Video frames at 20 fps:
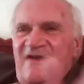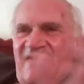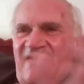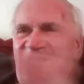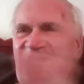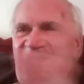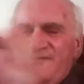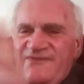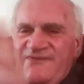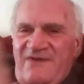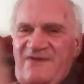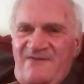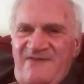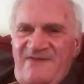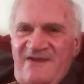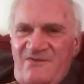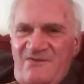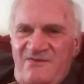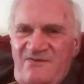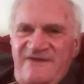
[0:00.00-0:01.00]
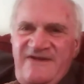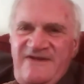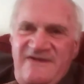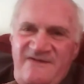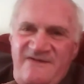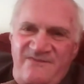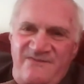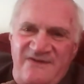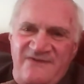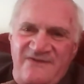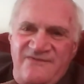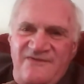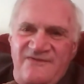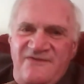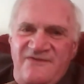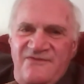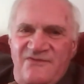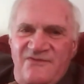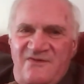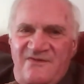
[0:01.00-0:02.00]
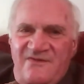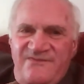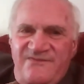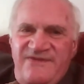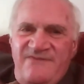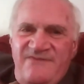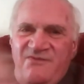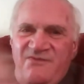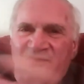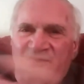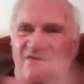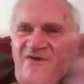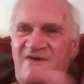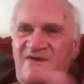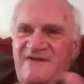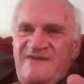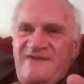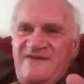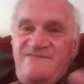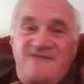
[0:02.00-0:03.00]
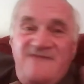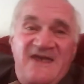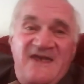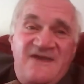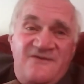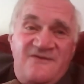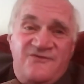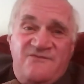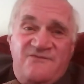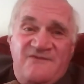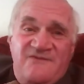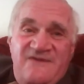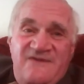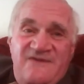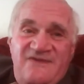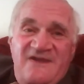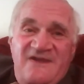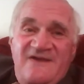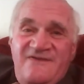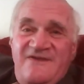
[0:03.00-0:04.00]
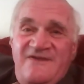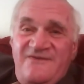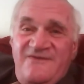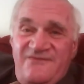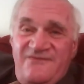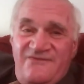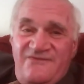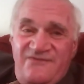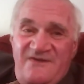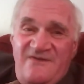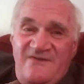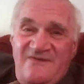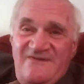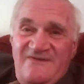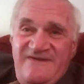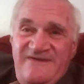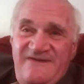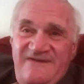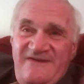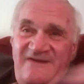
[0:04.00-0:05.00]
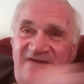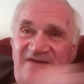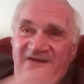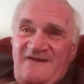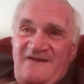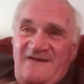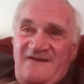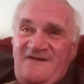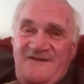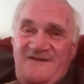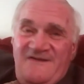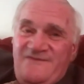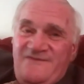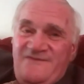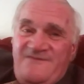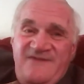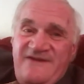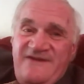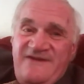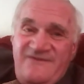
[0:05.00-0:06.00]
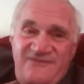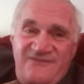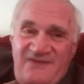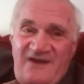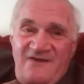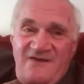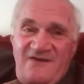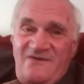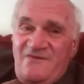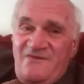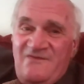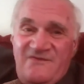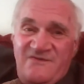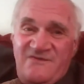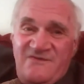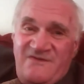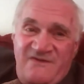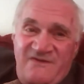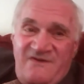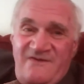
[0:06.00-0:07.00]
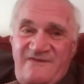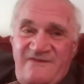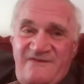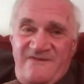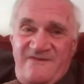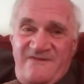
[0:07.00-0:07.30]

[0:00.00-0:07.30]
have some equity in a business or people who are in management and not necessarily uh, the main stockholder or owner?